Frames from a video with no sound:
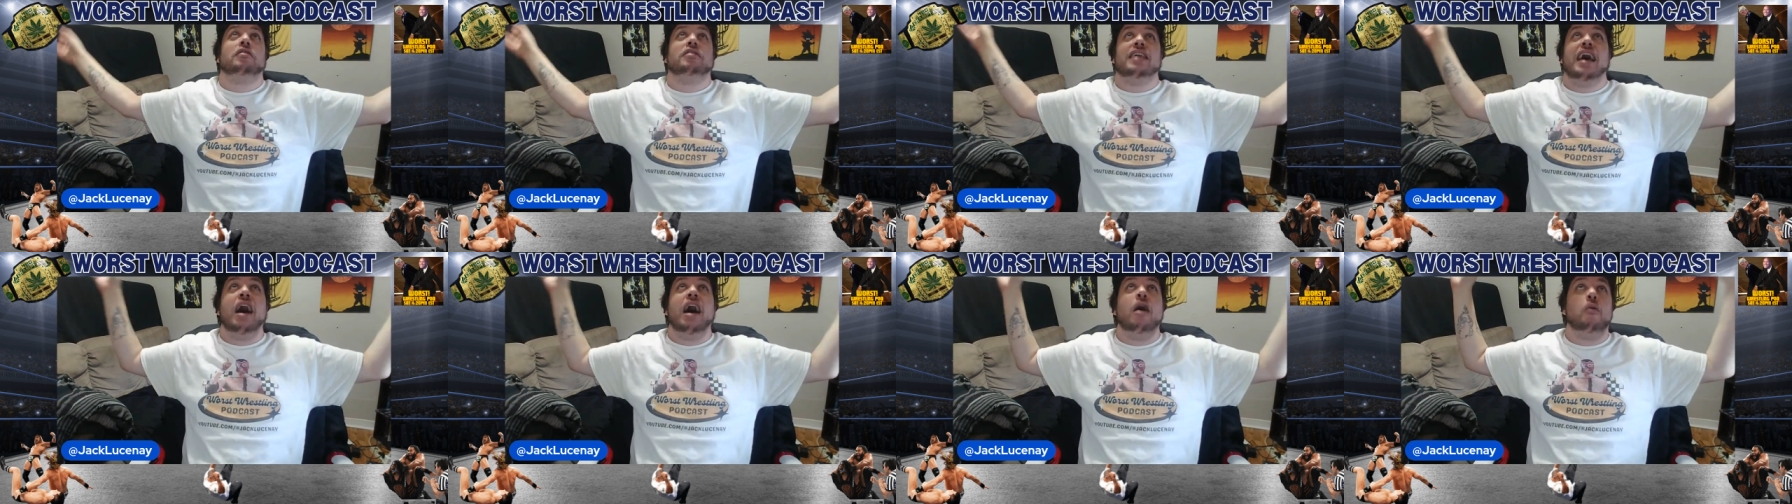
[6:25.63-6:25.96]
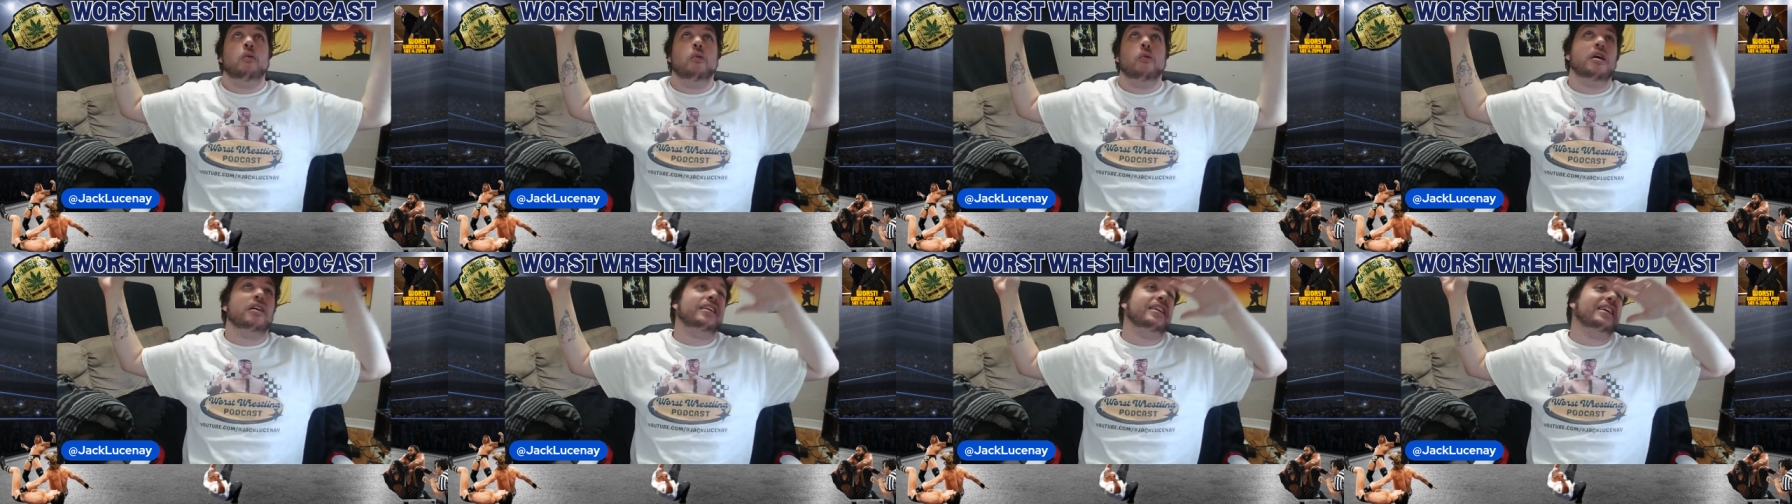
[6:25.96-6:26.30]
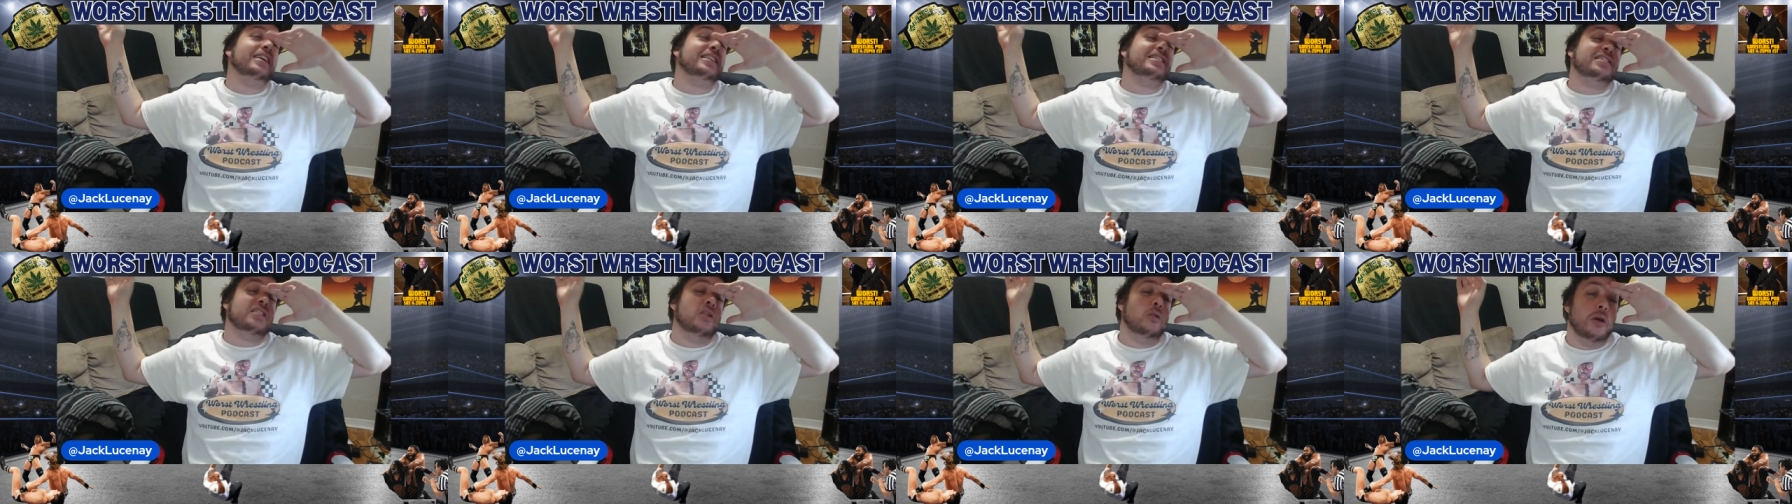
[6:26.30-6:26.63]
That one
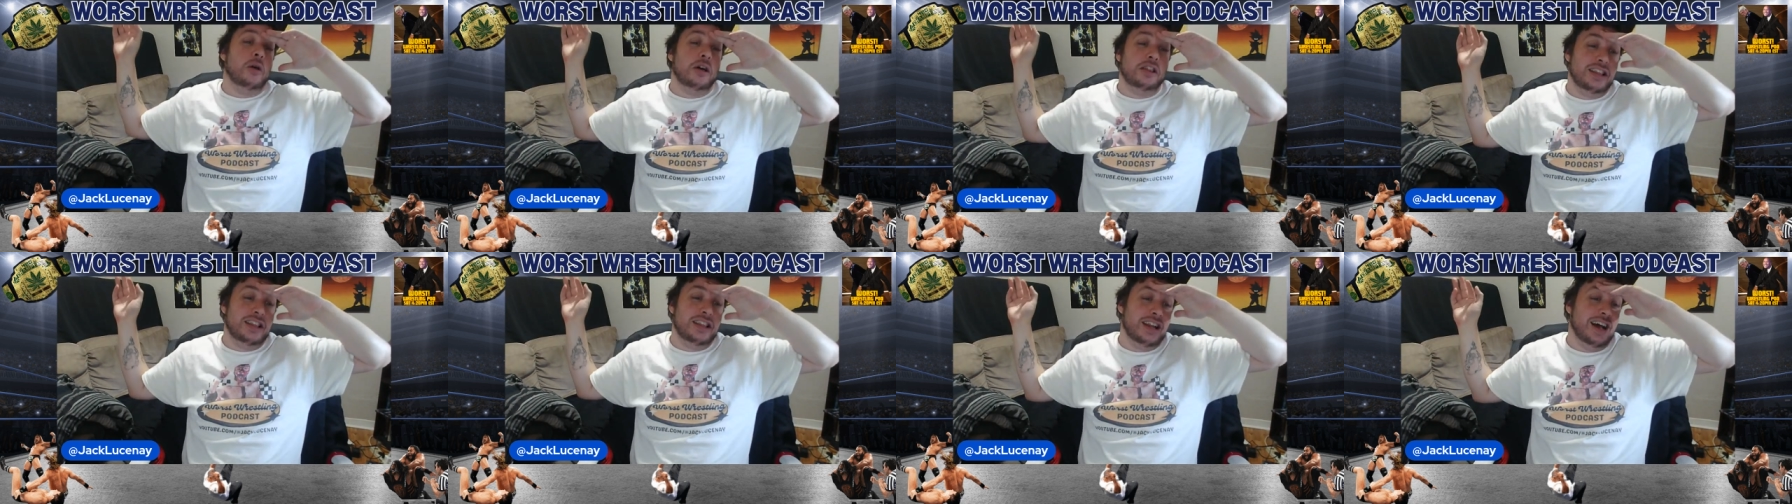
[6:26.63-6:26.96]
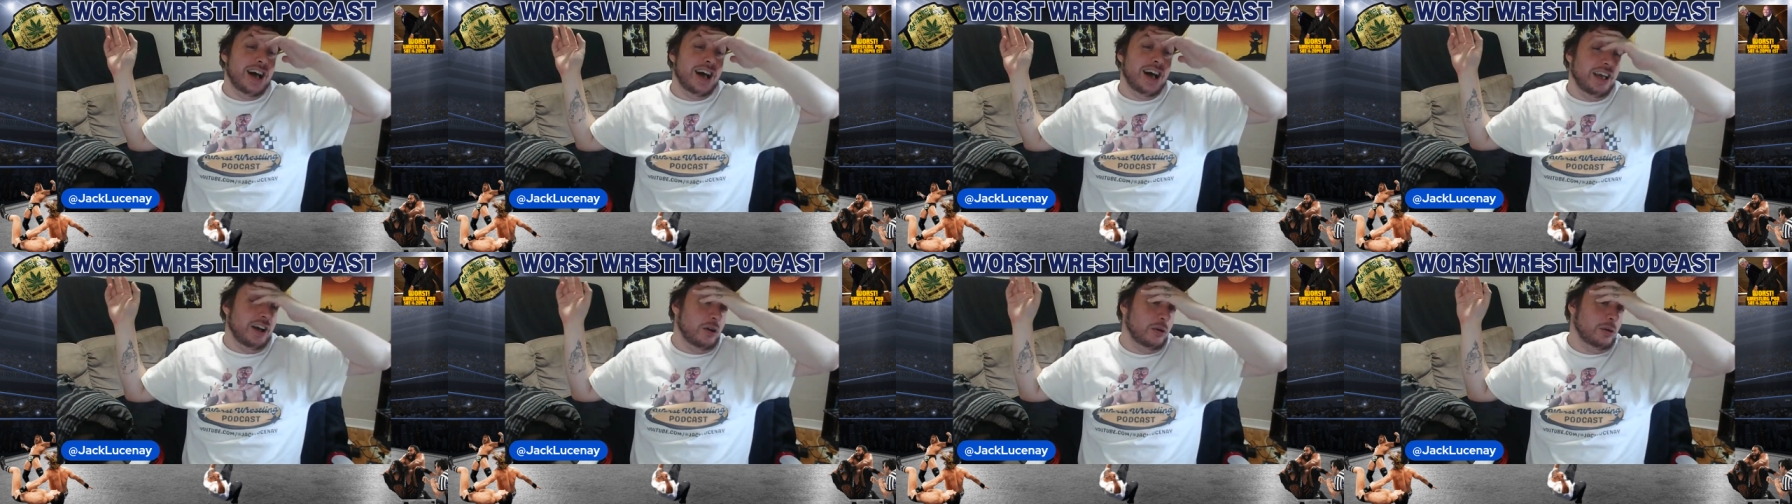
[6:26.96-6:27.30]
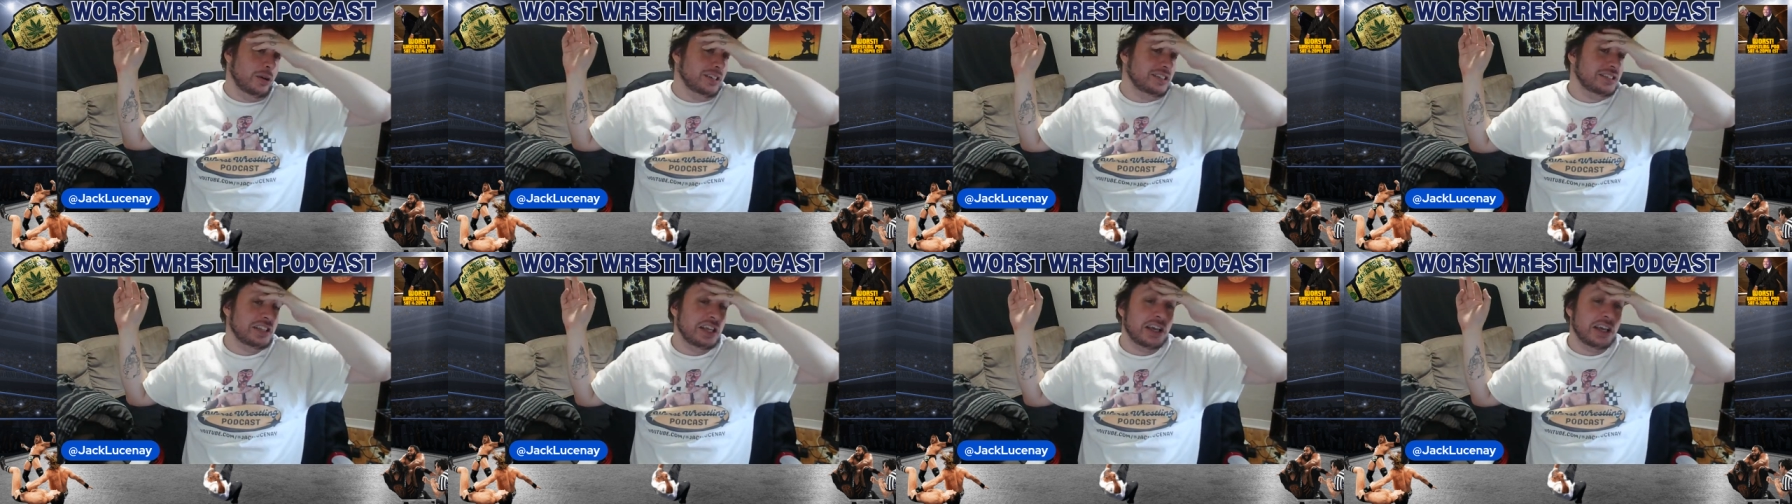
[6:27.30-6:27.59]
is the one that I always